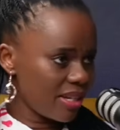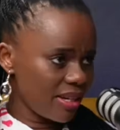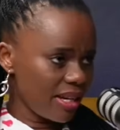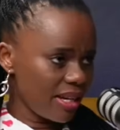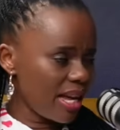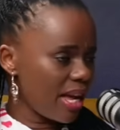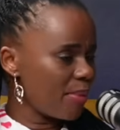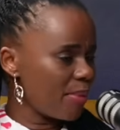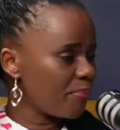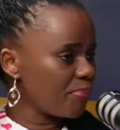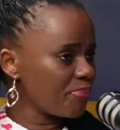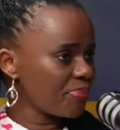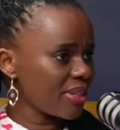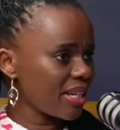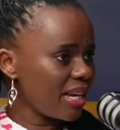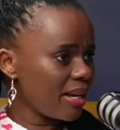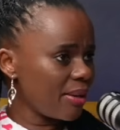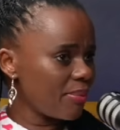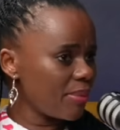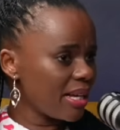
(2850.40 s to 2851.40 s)
um,
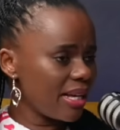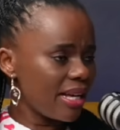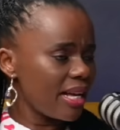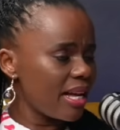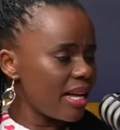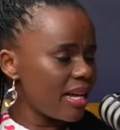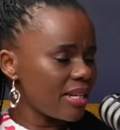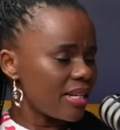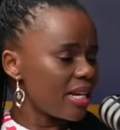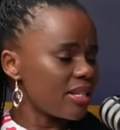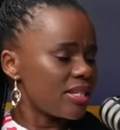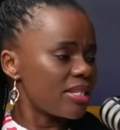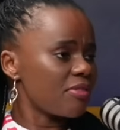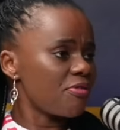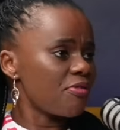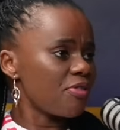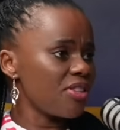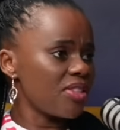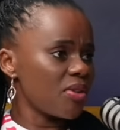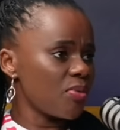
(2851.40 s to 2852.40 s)
um, are, are
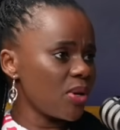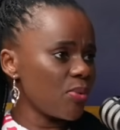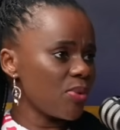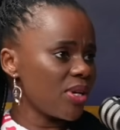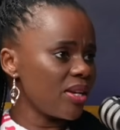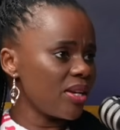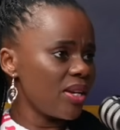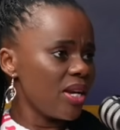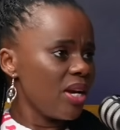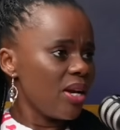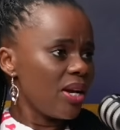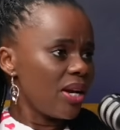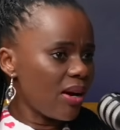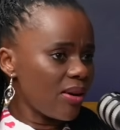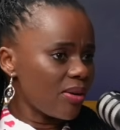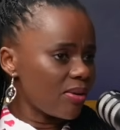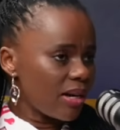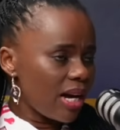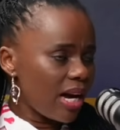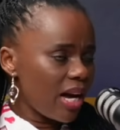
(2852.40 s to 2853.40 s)
different. The way we,
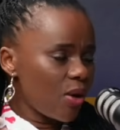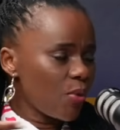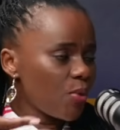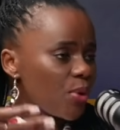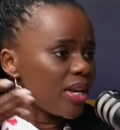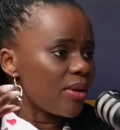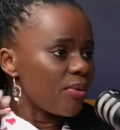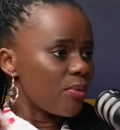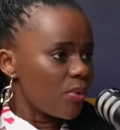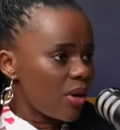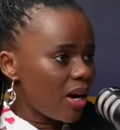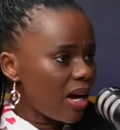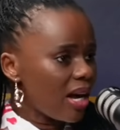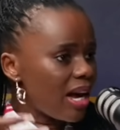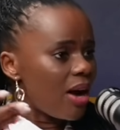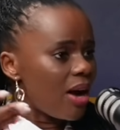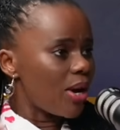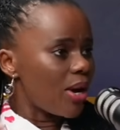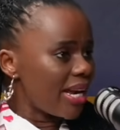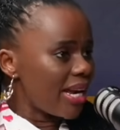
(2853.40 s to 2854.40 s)
how we,
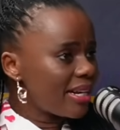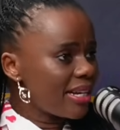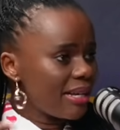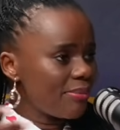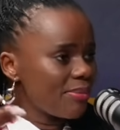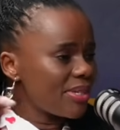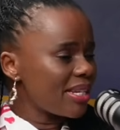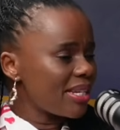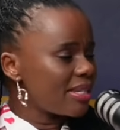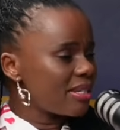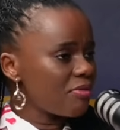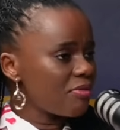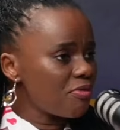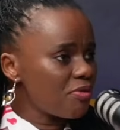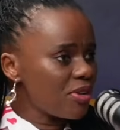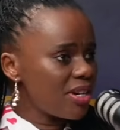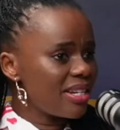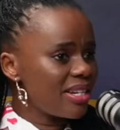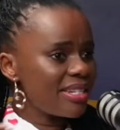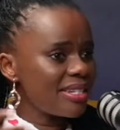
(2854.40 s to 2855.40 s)
our incomes are
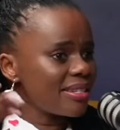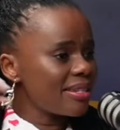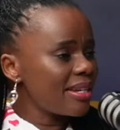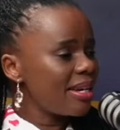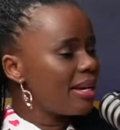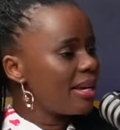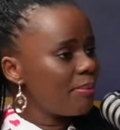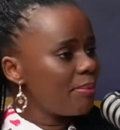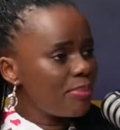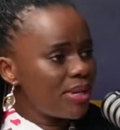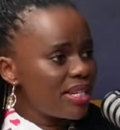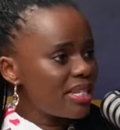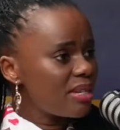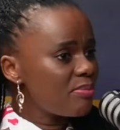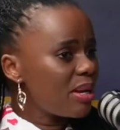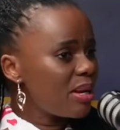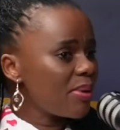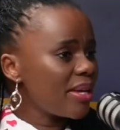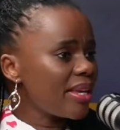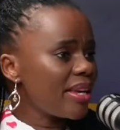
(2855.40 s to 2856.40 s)
different. Mm. Phindi
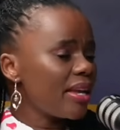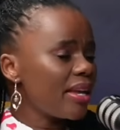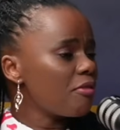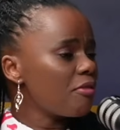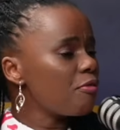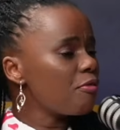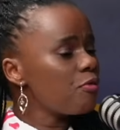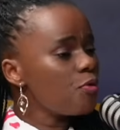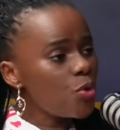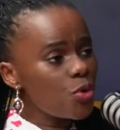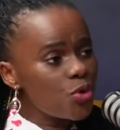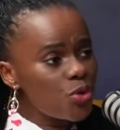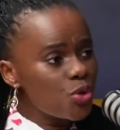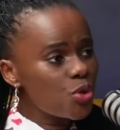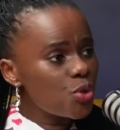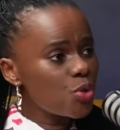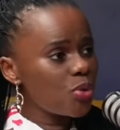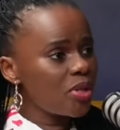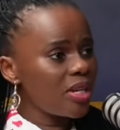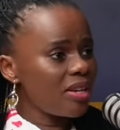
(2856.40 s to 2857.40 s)
maybe can afford
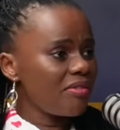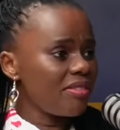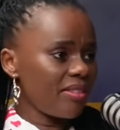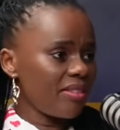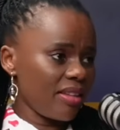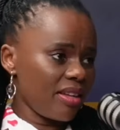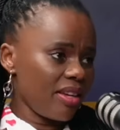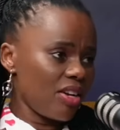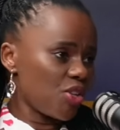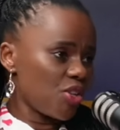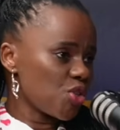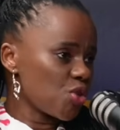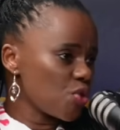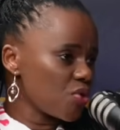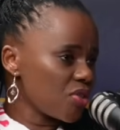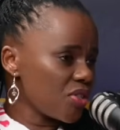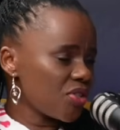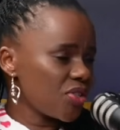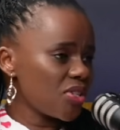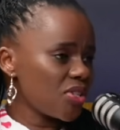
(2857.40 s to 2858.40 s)
to give her children
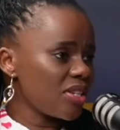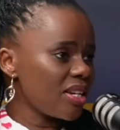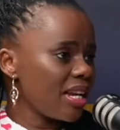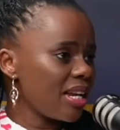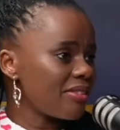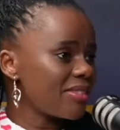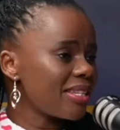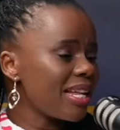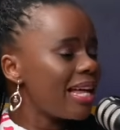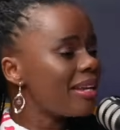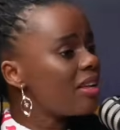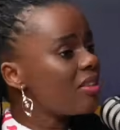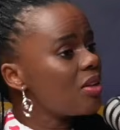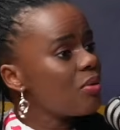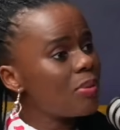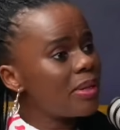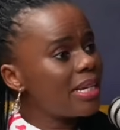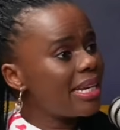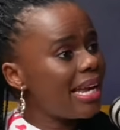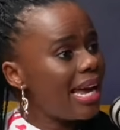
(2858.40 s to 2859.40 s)
a certain lifestyle. Another
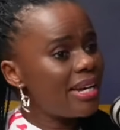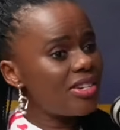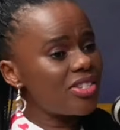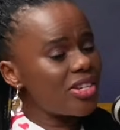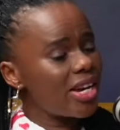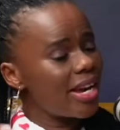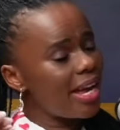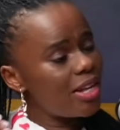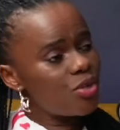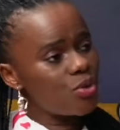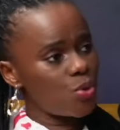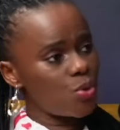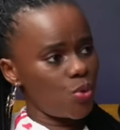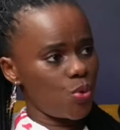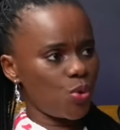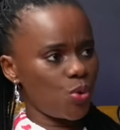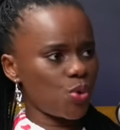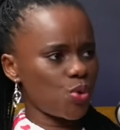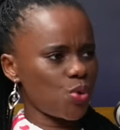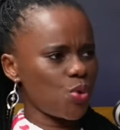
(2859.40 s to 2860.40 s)
woman can. She has to
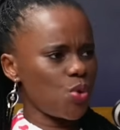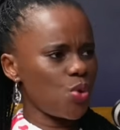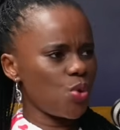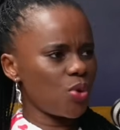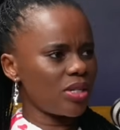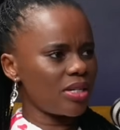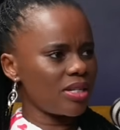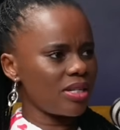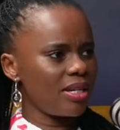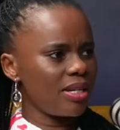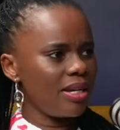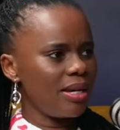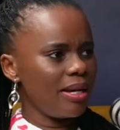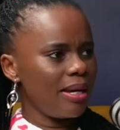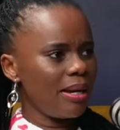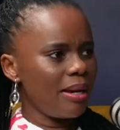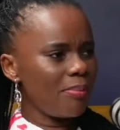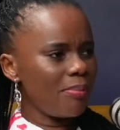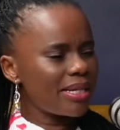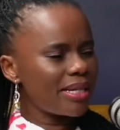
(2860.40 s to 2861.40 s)
go to court. Yeah.
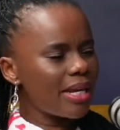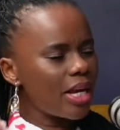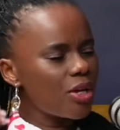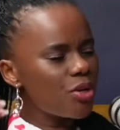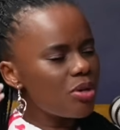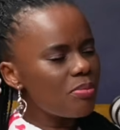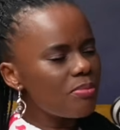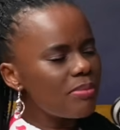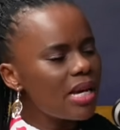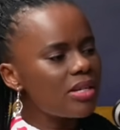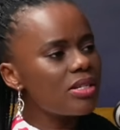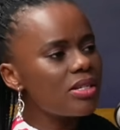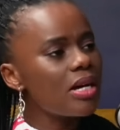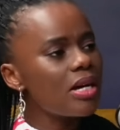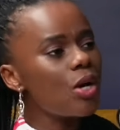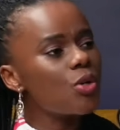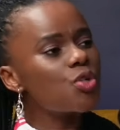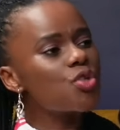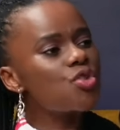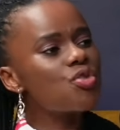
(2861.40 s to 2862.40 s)
But can you imagine
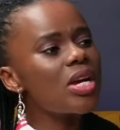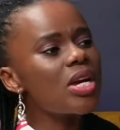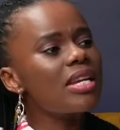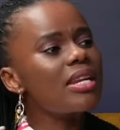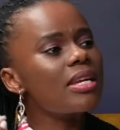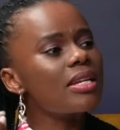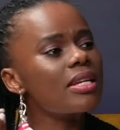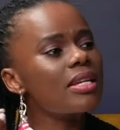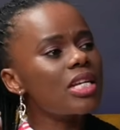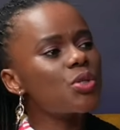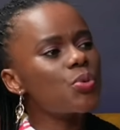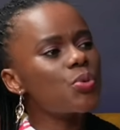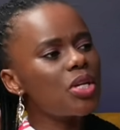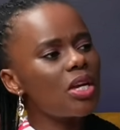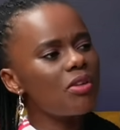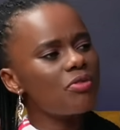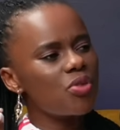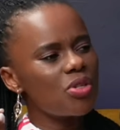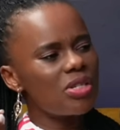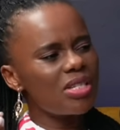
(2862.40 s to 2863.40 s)
how draining it is when you
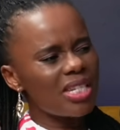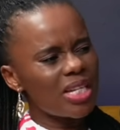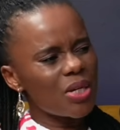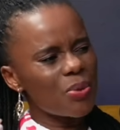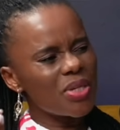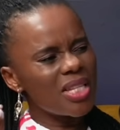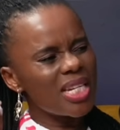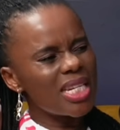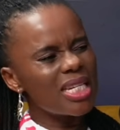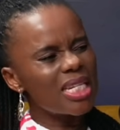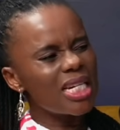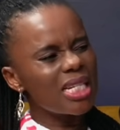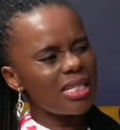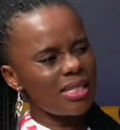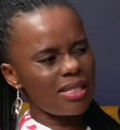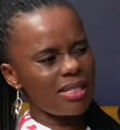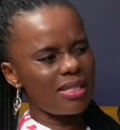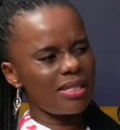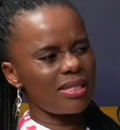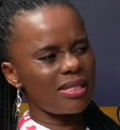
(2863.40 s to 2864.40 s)
have to deal with a
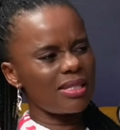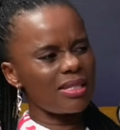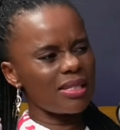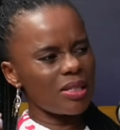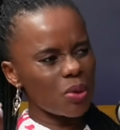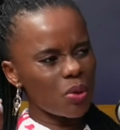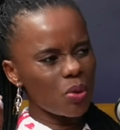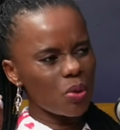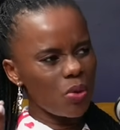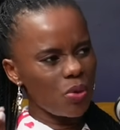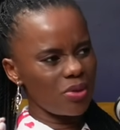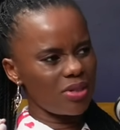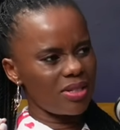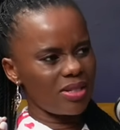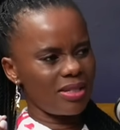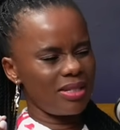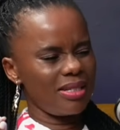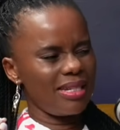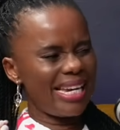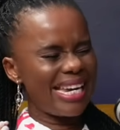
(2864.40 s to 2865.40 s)
narcissist in court?
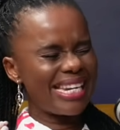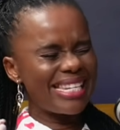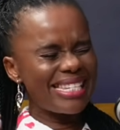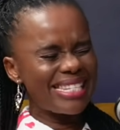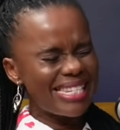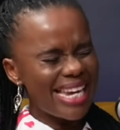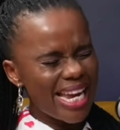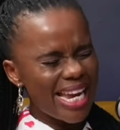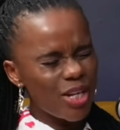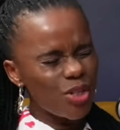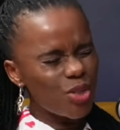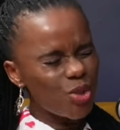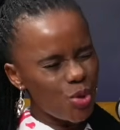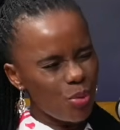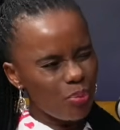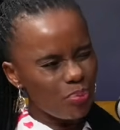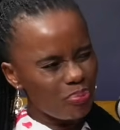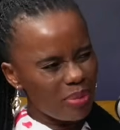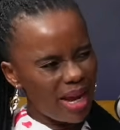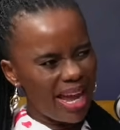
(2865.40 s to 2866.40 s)
Yes. It takes you
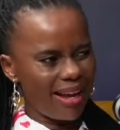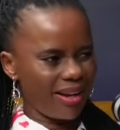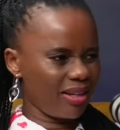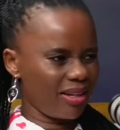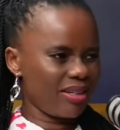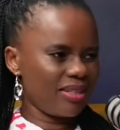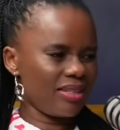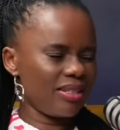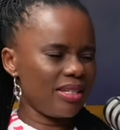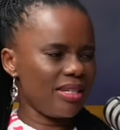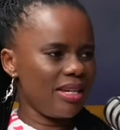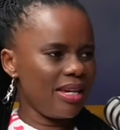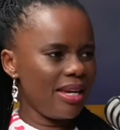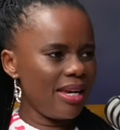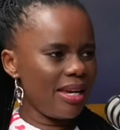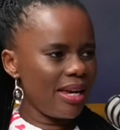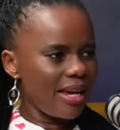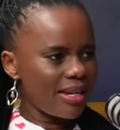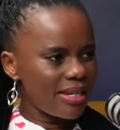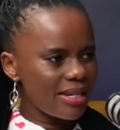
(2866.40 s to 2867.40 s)
back.
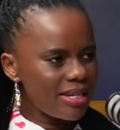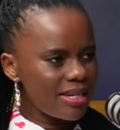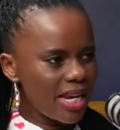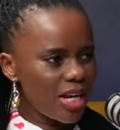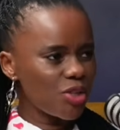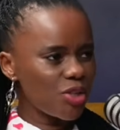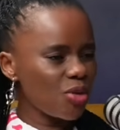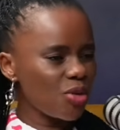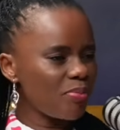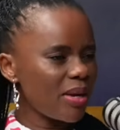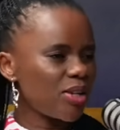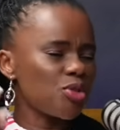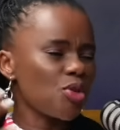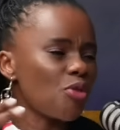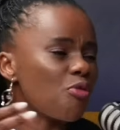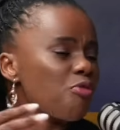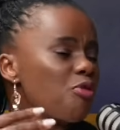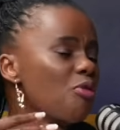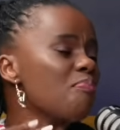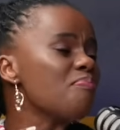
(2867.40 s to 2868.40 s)
It takes you back. So
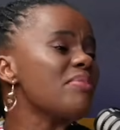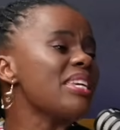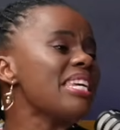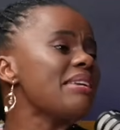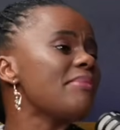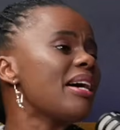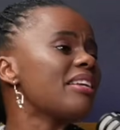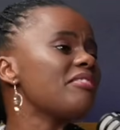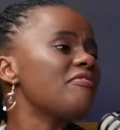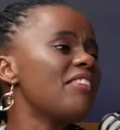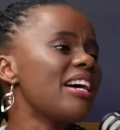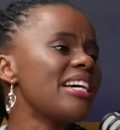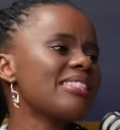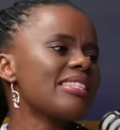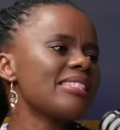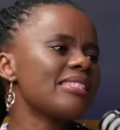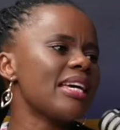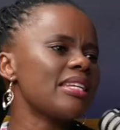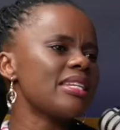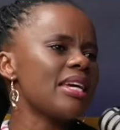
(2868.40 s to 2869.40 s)
for me, my advice is
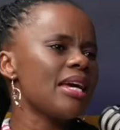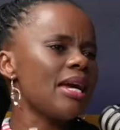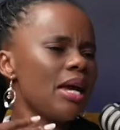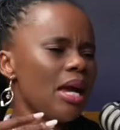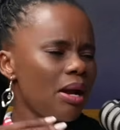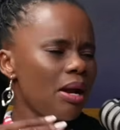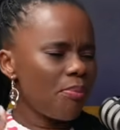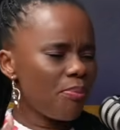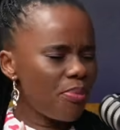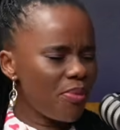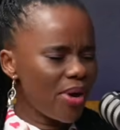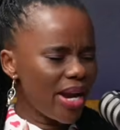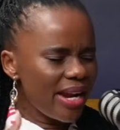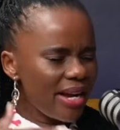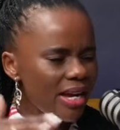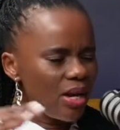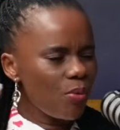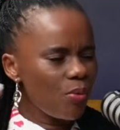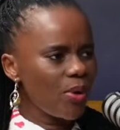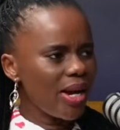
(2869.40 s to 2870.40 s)
that break
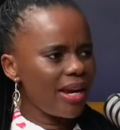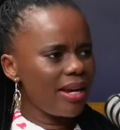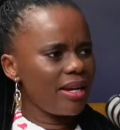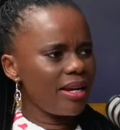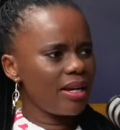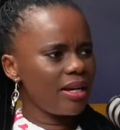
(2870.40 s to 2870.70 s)
away